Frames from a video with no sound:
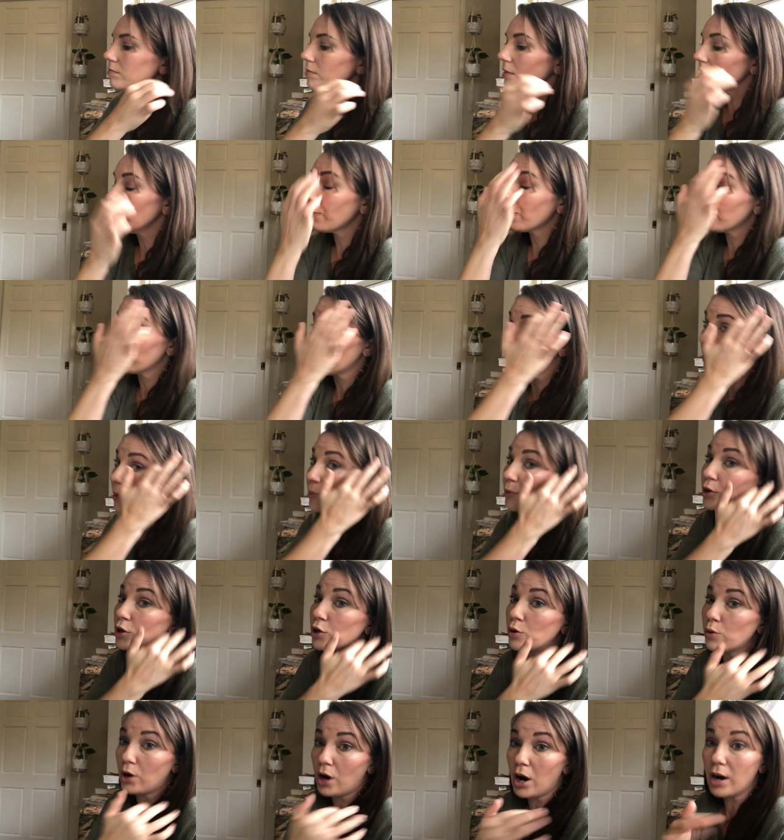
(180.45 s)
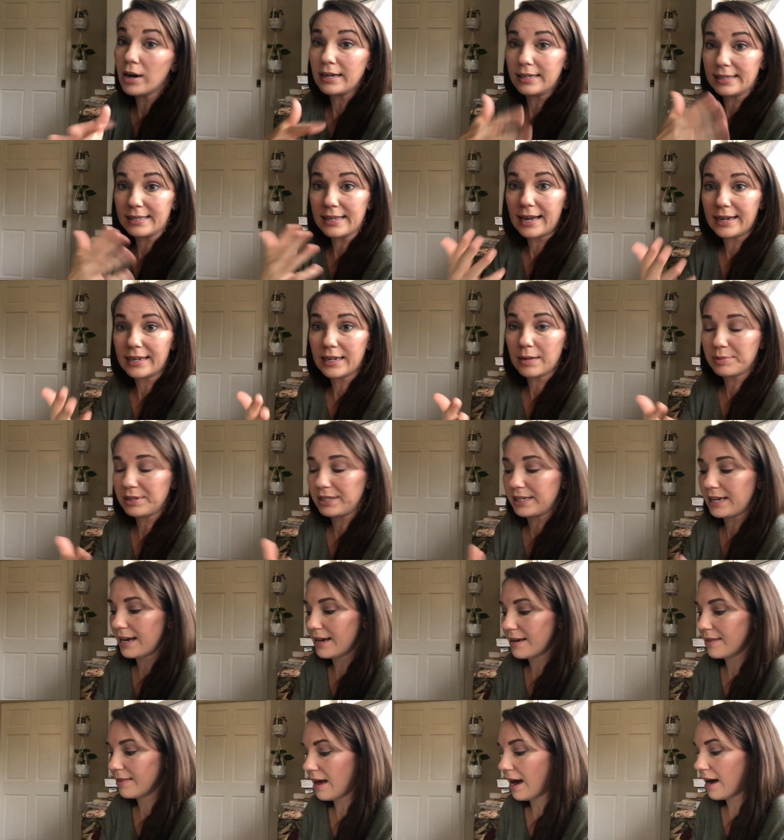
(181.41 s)
for the people who are already signed up to
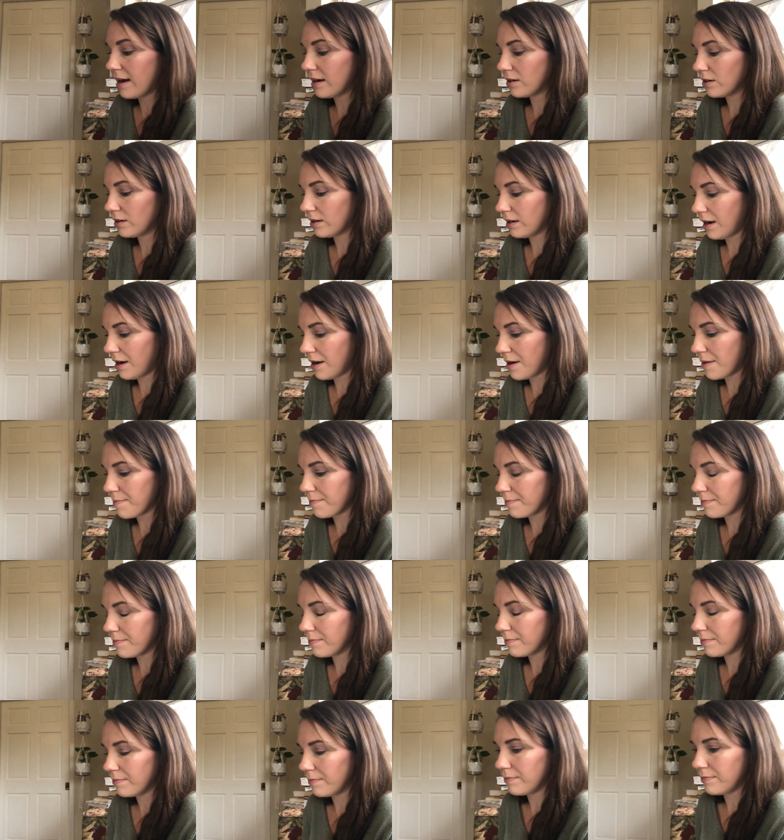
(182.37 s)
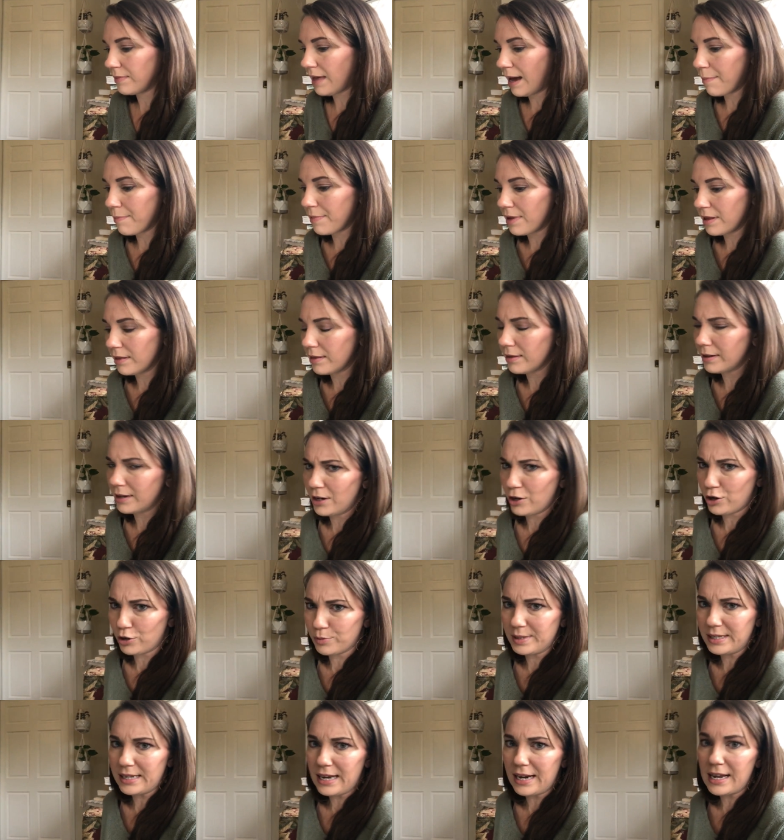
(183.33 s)
take that um, that monthly herb
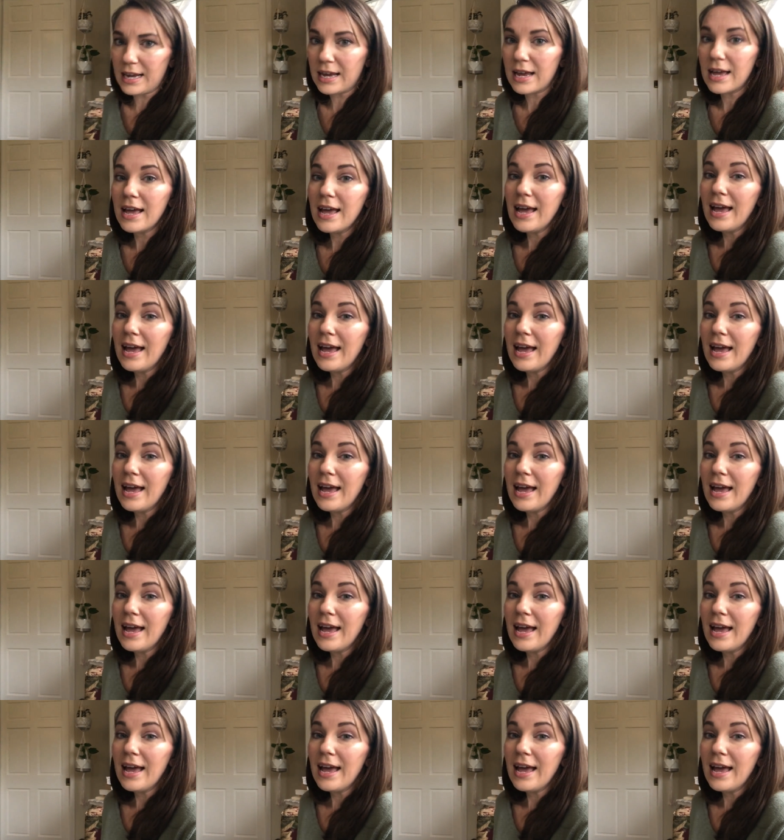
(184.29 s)
study.